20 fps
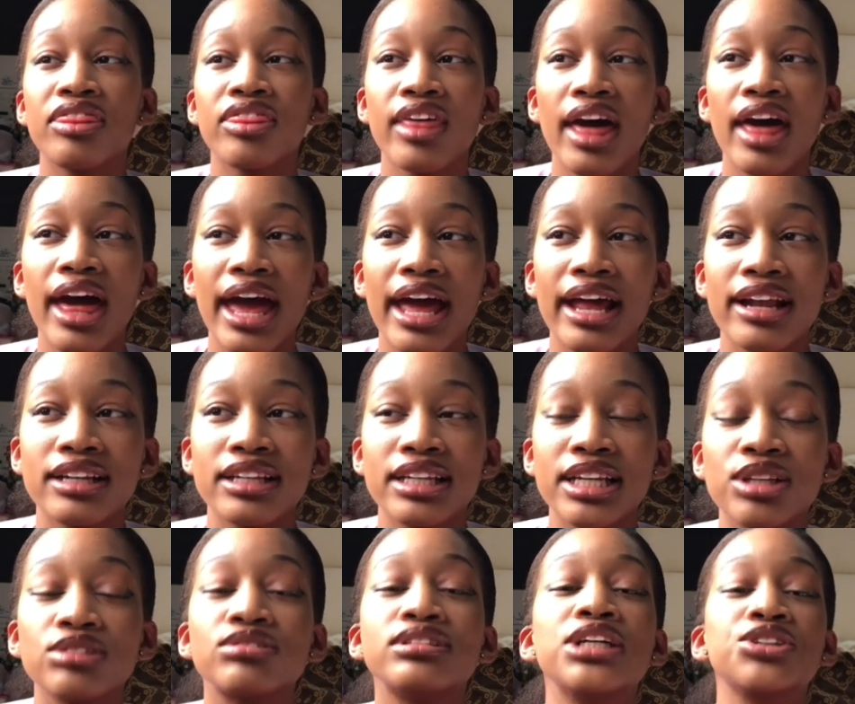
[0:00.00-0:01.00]
then
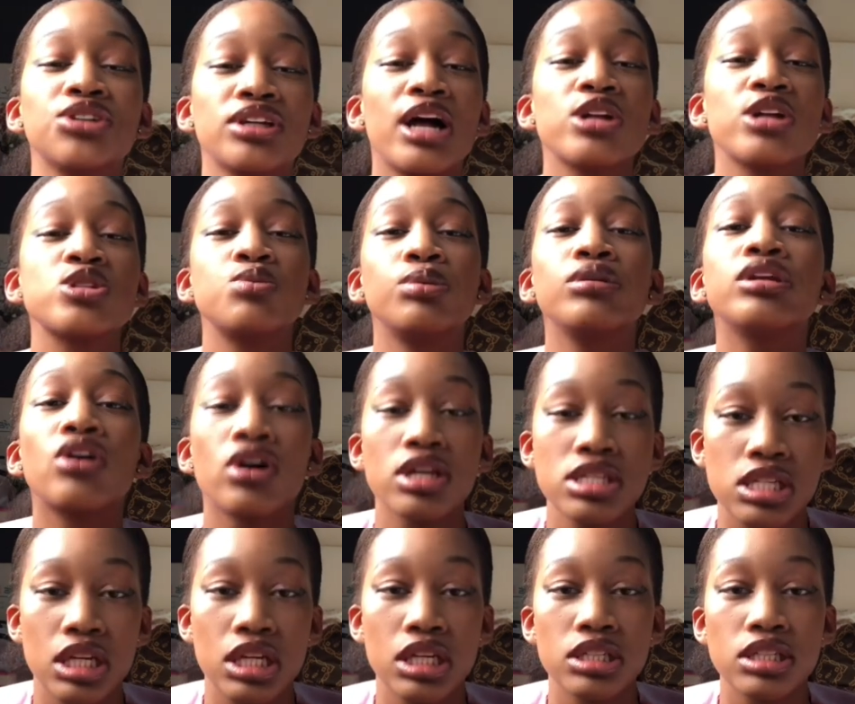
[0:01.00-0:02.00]
that turned out to be
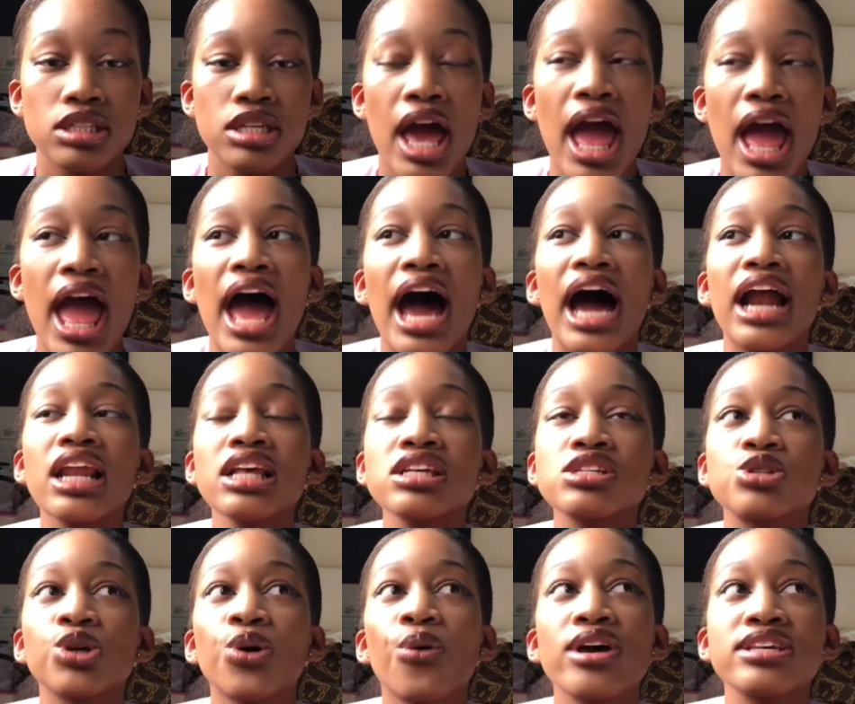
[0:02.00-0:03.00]
nonsense and this
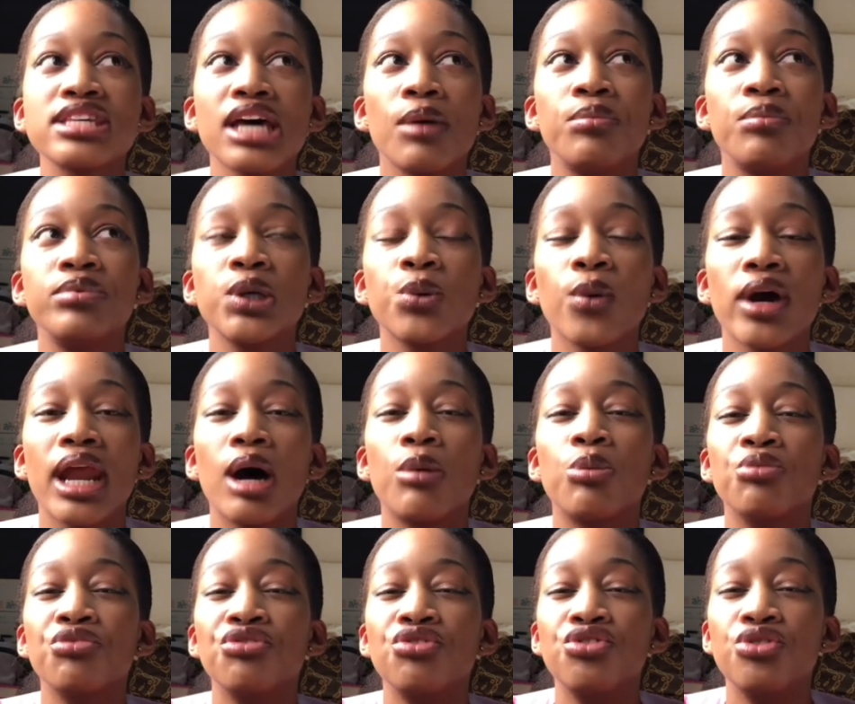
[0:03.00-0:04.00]
is always happening when i'm
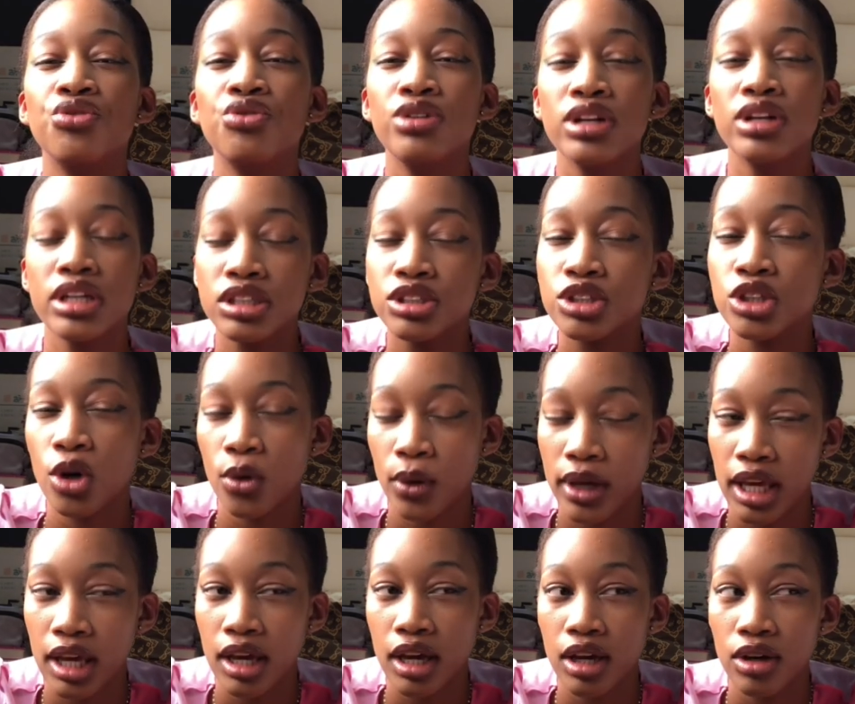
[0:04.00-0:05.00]

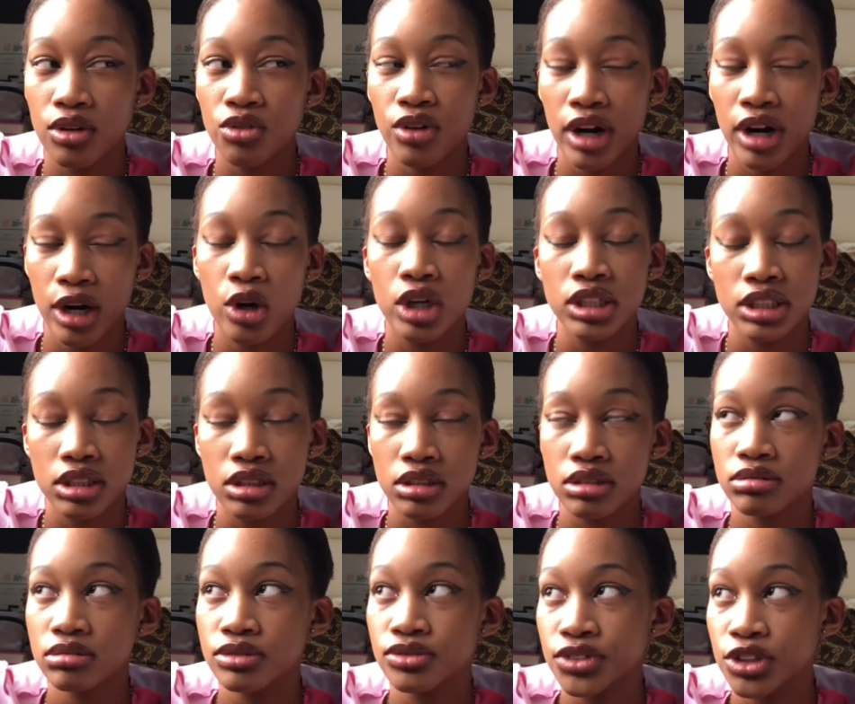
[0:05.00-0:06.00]
videoing recording
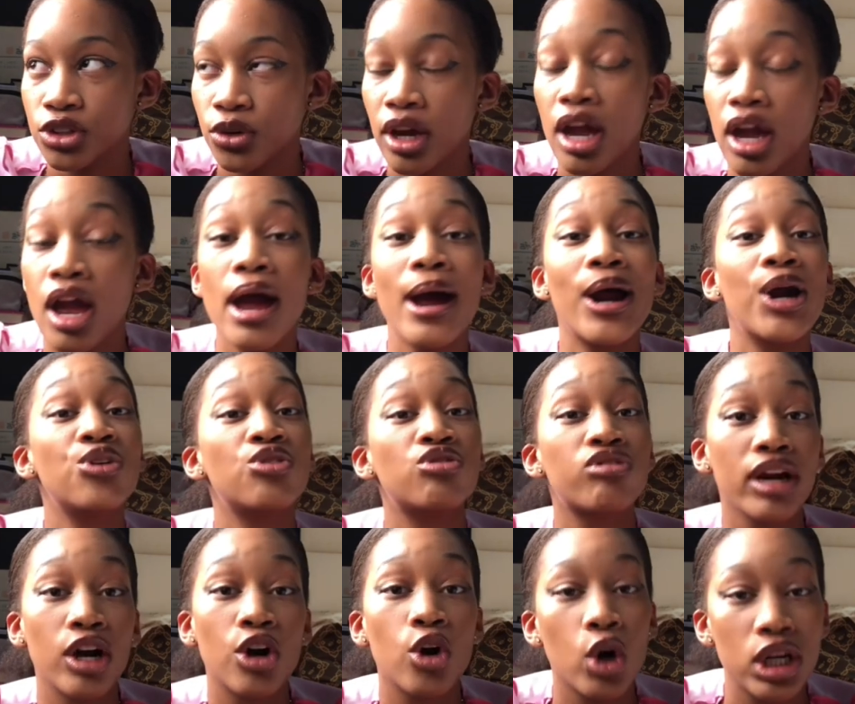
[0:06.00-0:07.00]
doing
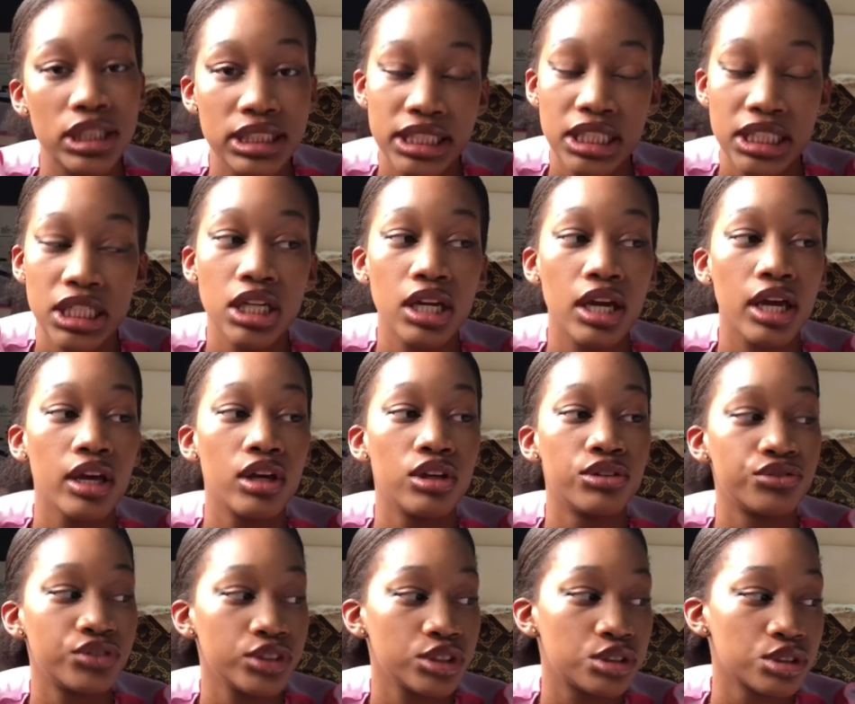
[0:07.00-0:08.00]
recording a
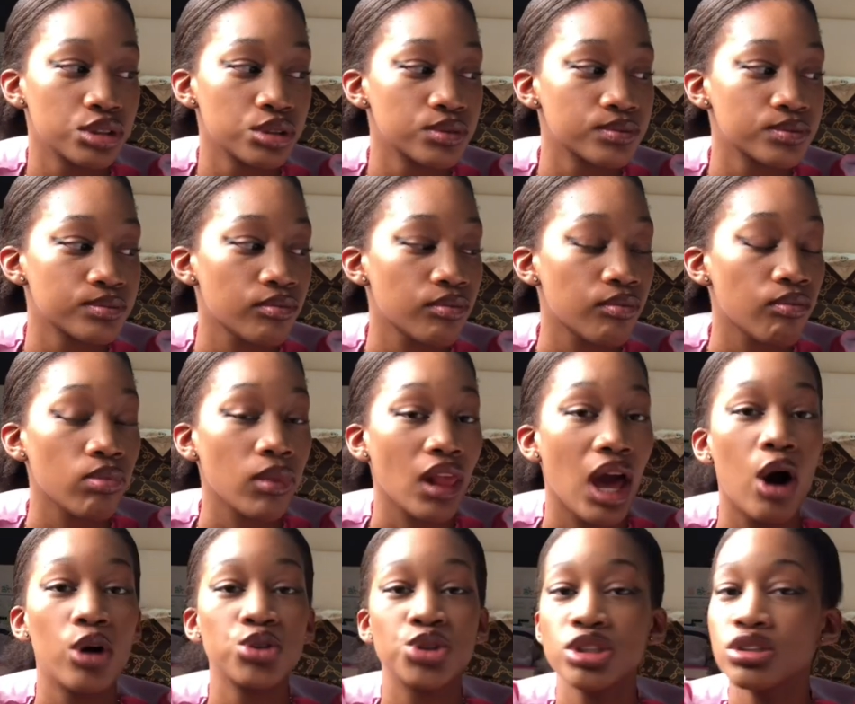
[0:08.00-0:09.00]
video
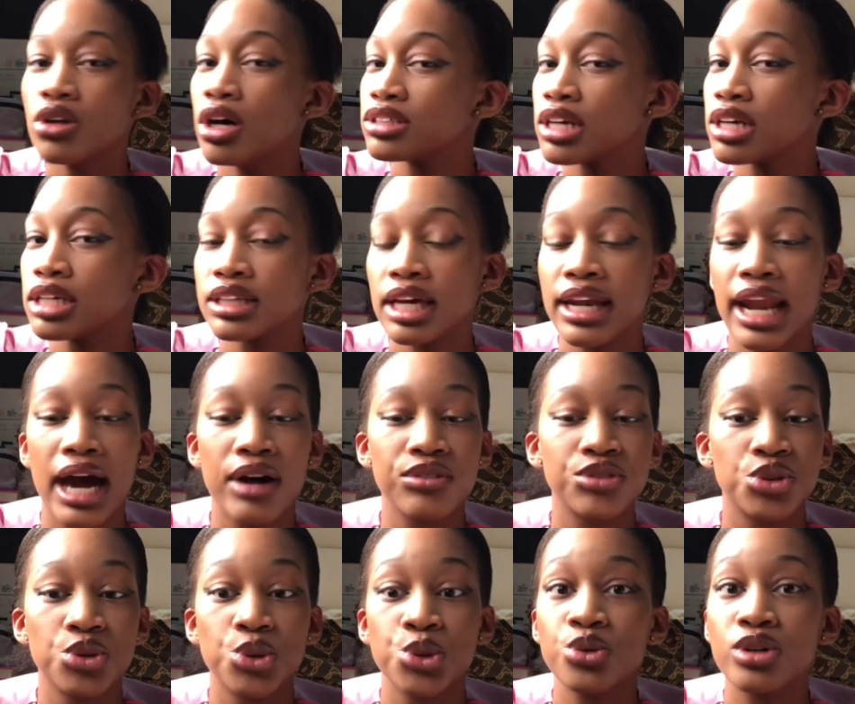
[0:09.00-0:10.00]
i'll do nonsense and i have
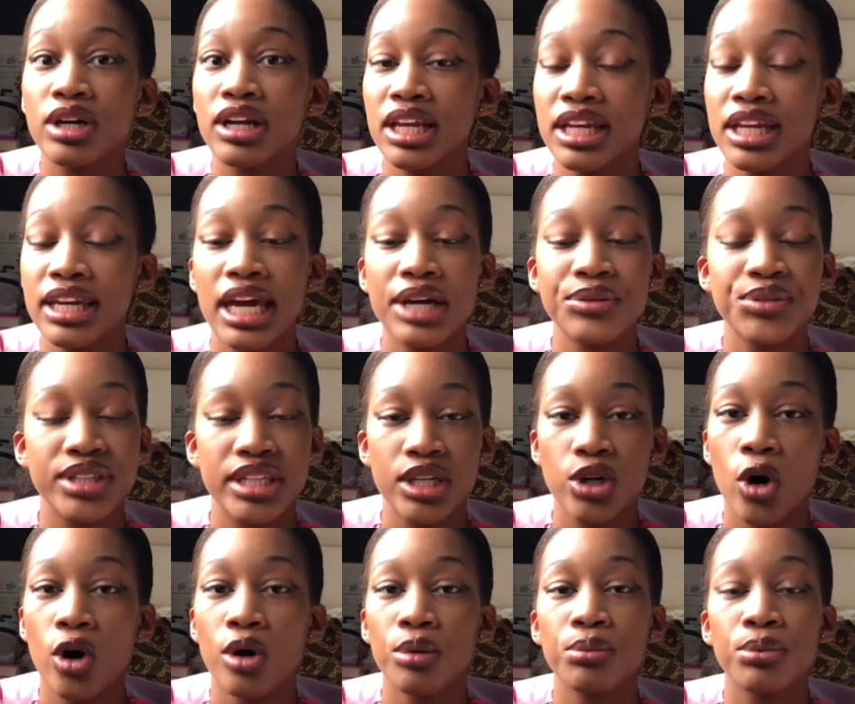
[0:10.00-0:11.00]
to do clean everything
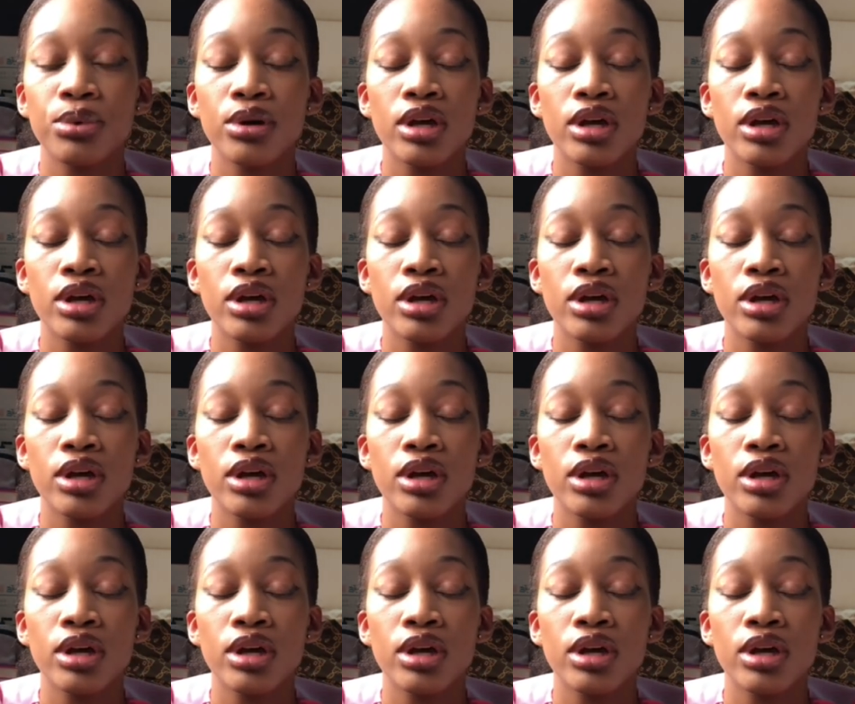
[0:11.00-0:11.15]
up